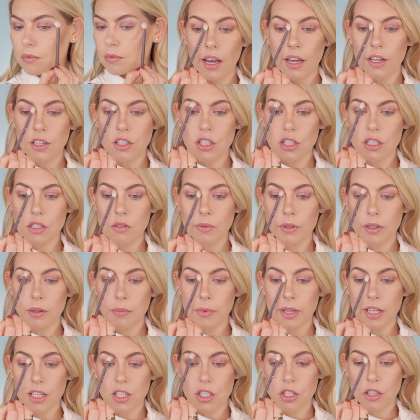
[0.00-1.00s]
I just want to
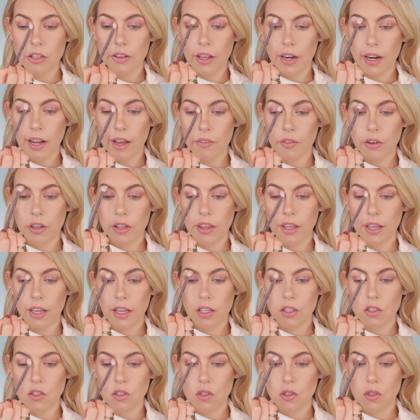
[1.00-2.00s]
make sure that everything
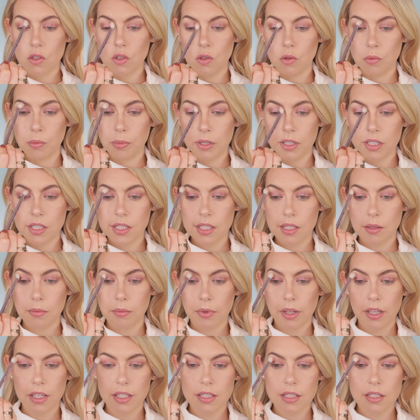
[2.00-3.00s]
is super
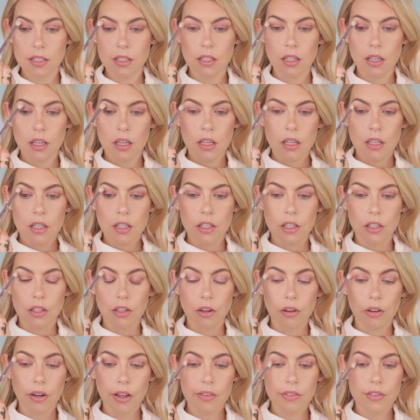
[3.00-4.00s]
seamless you
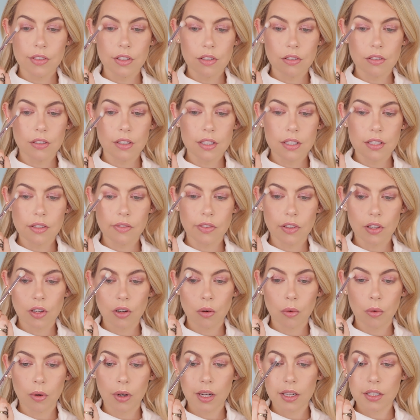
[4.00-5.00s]
don't have to do this if you
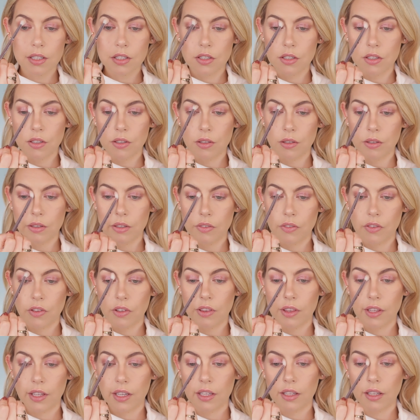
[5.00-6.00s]
don't want to and if you
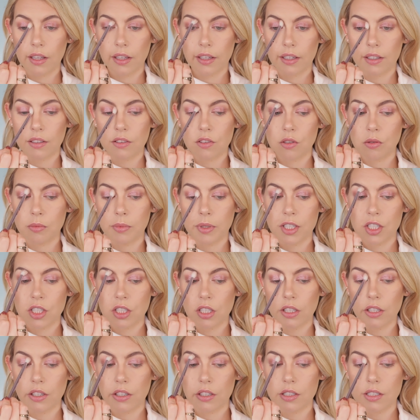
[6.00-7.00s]
think like too much
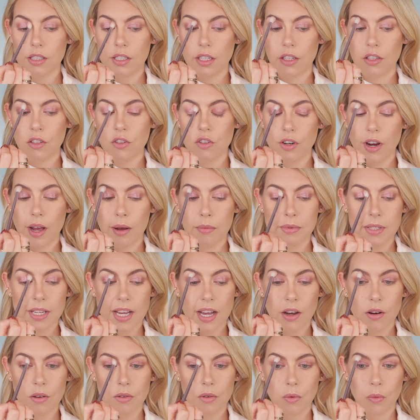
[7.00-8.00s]
glitter is gonna drop
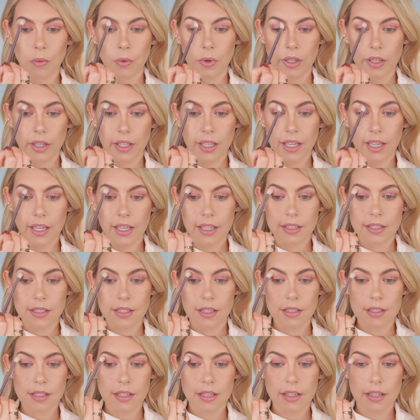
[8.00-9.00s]
down, really it
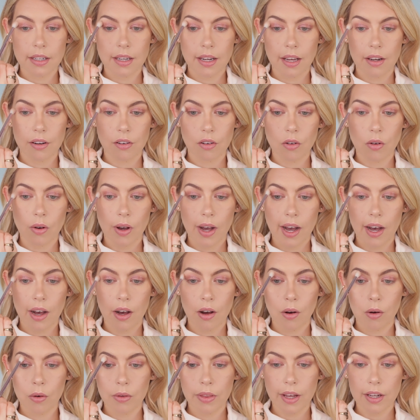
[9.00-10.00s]
doesn't. I don't know
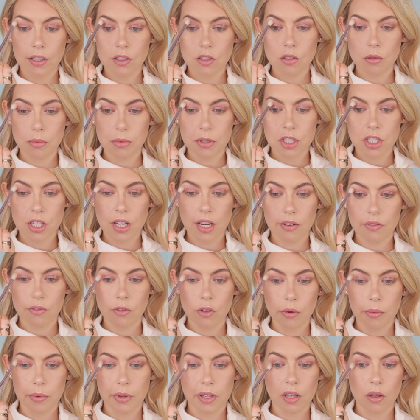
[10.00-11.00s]
how that Super Shock
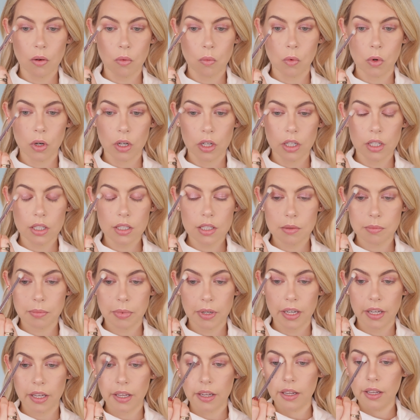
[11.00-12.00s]
formula works,
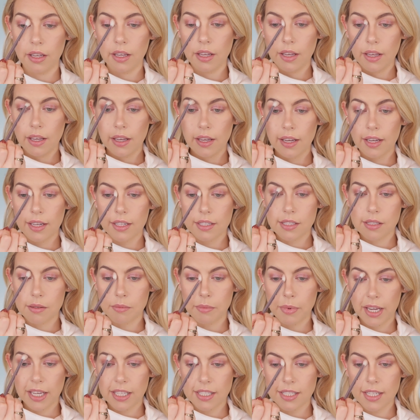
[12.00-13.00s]
but it's
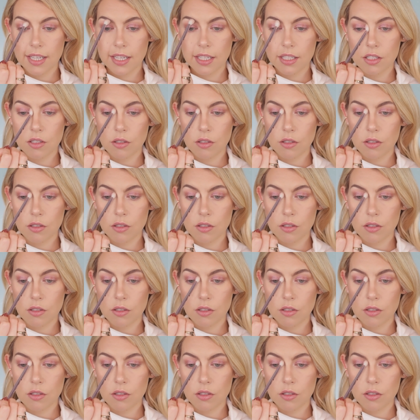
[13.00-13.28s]
amazing.